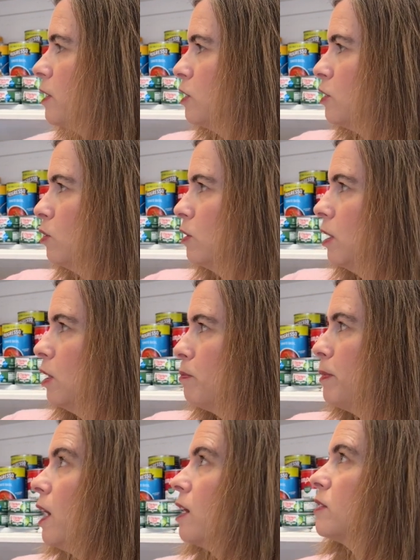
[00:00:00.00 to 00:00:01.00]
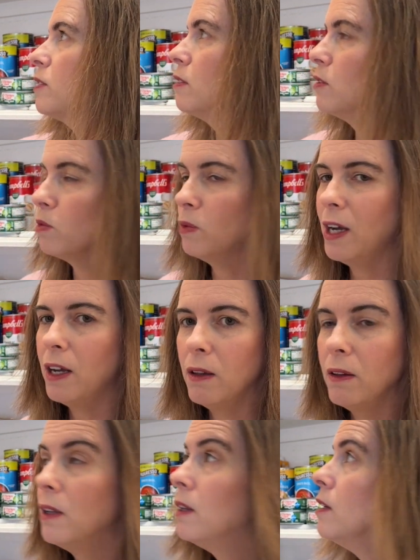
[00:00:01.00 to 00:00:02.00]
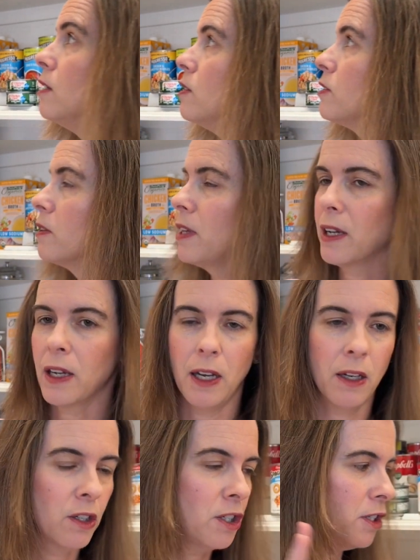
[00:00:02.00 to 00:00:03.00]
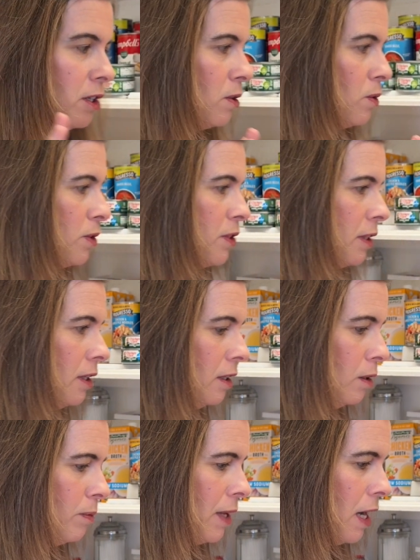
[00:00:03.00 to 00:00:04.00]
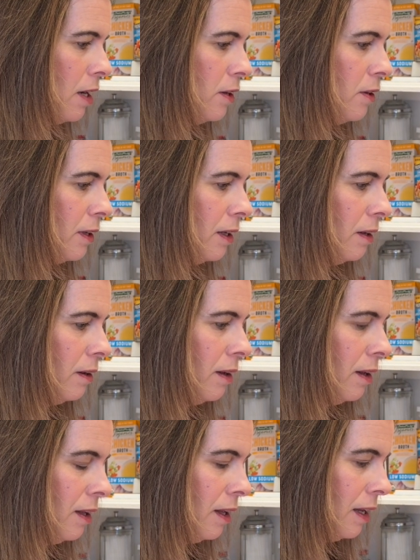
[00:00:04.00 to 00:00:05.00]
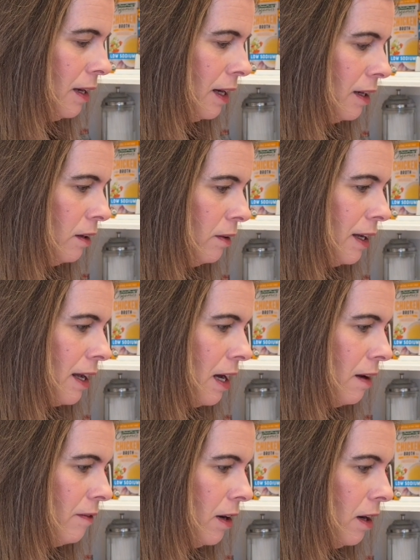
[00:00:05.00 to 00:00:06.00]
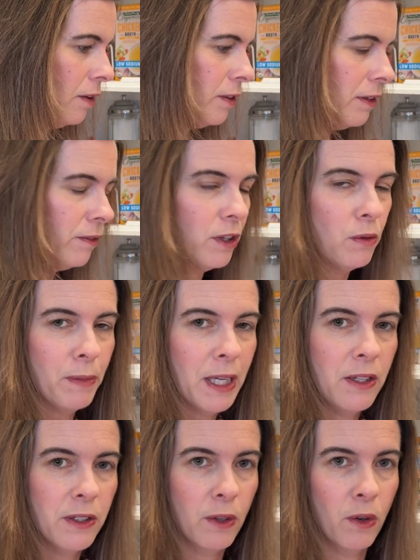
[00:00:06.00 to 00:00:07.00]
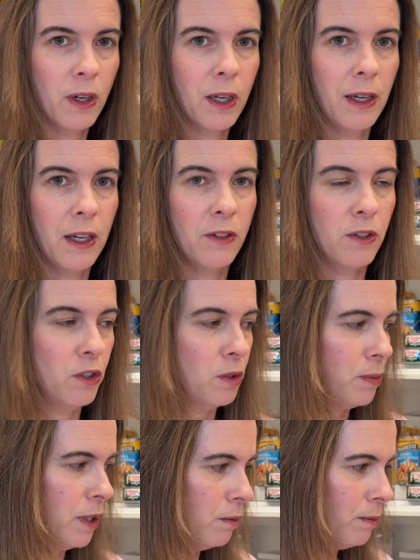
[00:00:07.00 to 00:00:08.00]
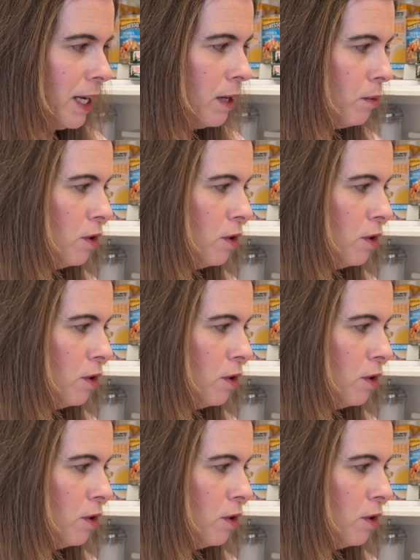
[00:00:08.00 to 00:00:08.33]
showed you all the pasta as well. So that kind of shows how you can not only have all different bins and organizers, but make more